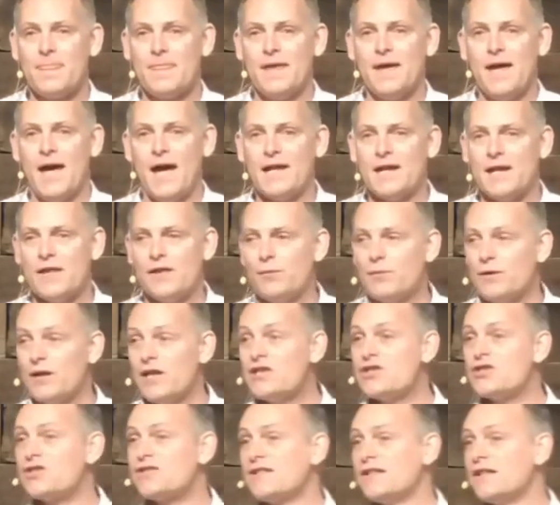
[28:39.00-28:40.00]
And in the
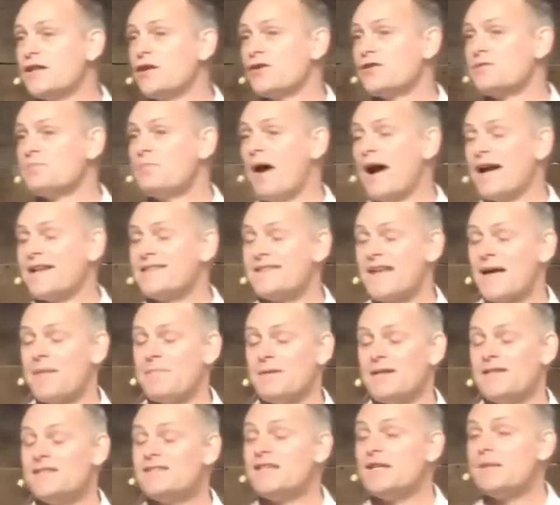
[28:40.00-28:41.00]
religious leaders' minds, that
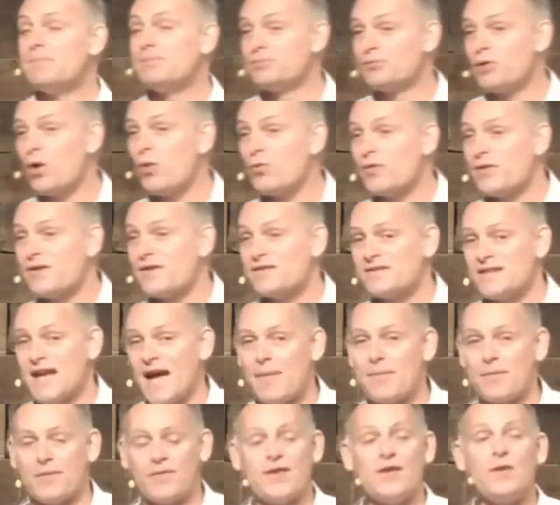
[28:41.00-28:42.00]
means he broke the
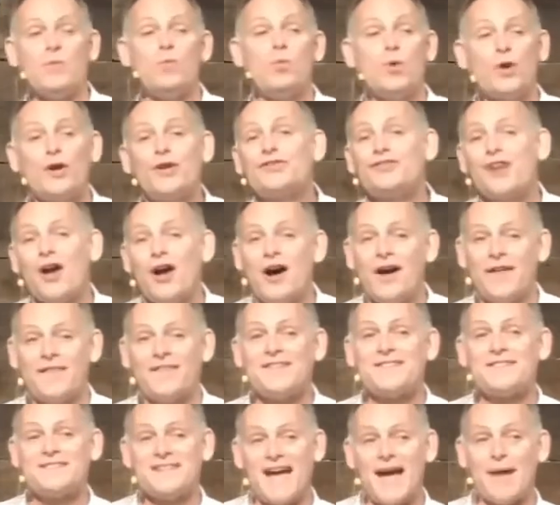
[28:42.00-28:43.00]
Sabbath. He worked on
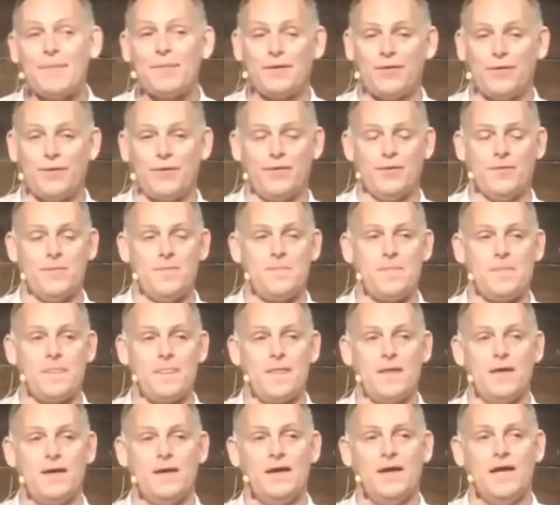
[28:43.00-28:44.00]
the Sabbath.
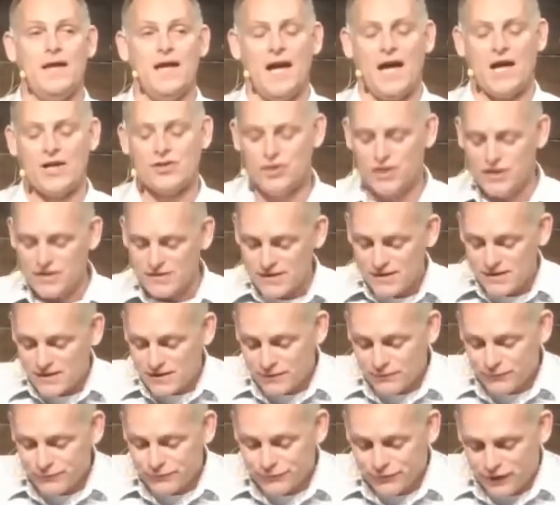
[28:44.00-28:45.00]
And Jesus
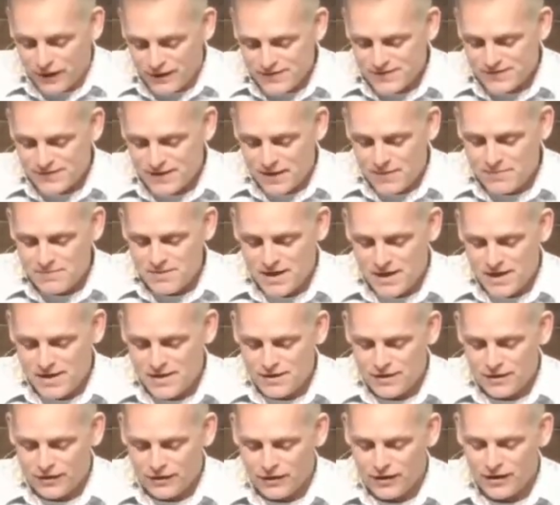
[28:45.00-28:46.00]
confronts them
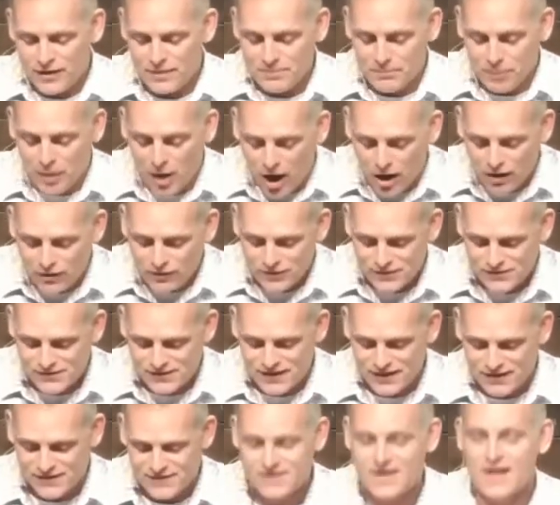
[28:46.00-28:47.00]
in their
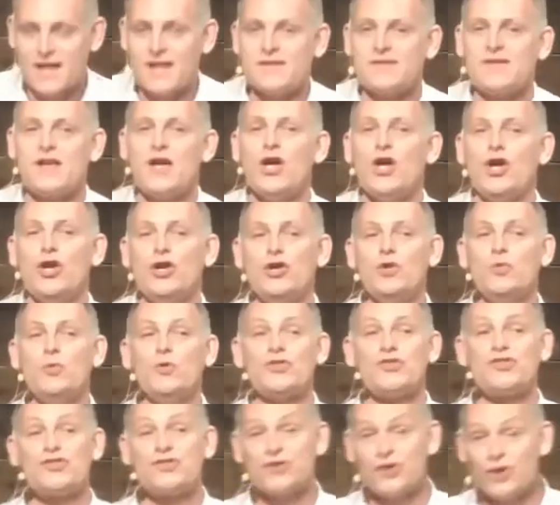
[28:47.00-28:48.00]
hypocrisy and says, you
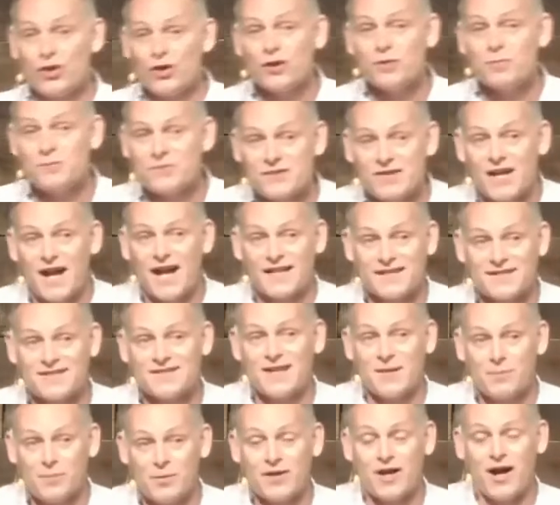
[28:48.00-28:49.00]
will circumcise
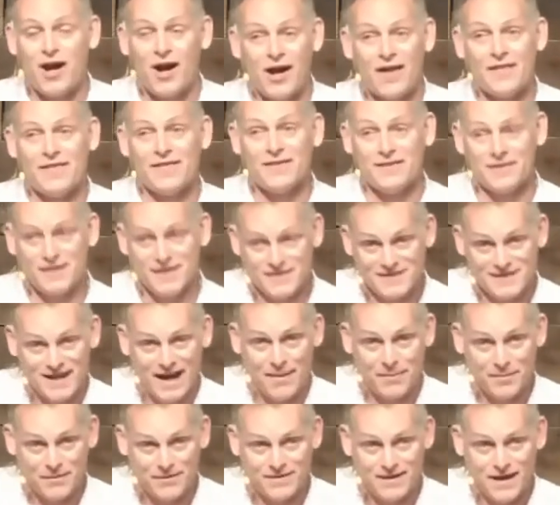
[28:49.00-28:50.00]
someone on the
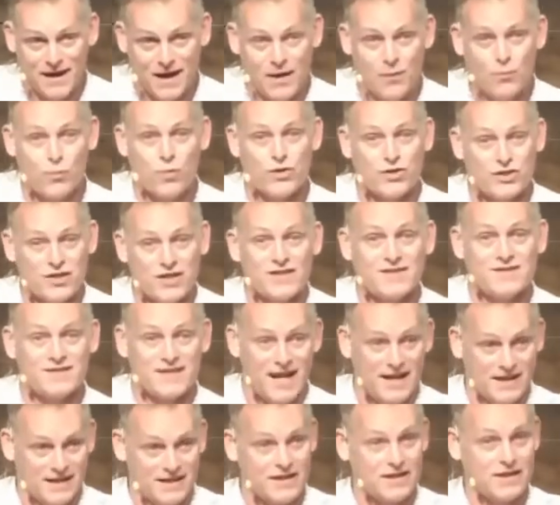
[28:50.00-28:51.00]
Sabbath day, which it
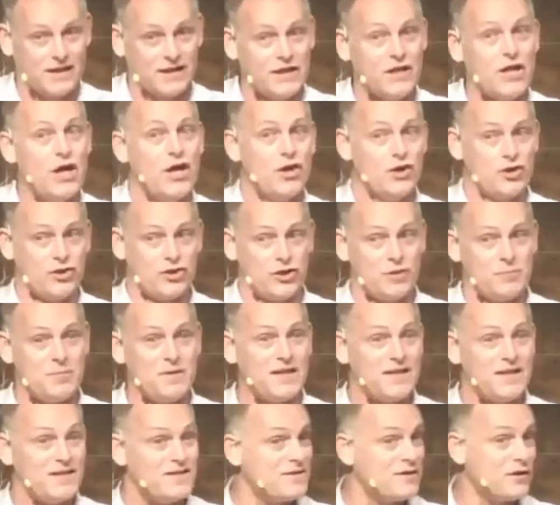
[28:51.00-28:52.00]
technically should
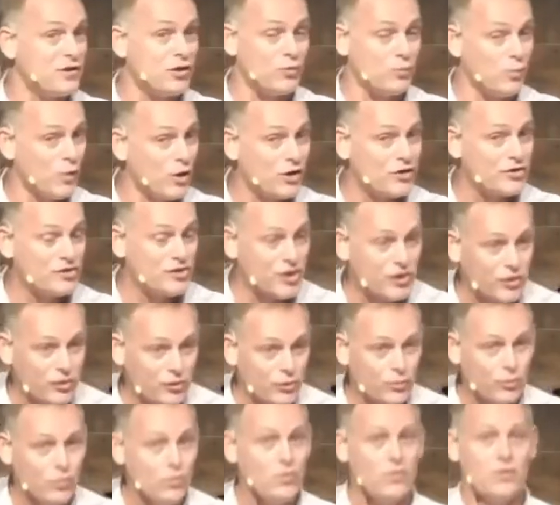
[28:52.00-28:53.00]
be considered work
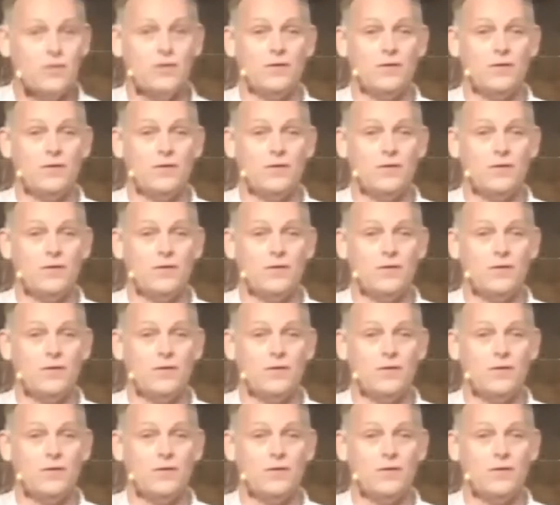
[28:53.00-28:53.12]
too,